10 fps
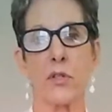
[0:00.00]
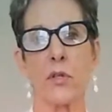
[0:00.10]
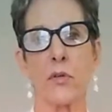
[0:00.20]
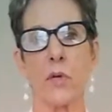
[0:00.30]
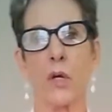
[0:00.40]

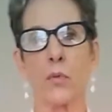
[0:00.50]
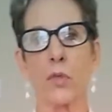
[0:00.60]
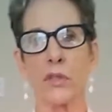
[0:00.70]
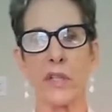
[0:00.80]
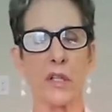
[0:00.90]
to a
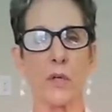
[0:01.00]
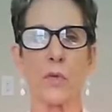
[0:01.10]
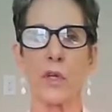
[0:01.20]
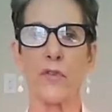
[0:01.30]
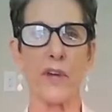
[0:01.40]
world that can
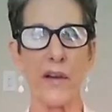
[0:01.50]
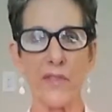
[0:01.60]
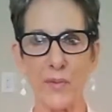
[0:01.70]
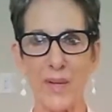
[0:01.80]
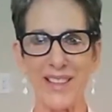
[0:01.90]
work for
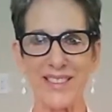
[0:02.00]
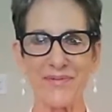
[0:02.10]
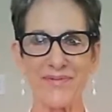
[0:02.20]
everyone.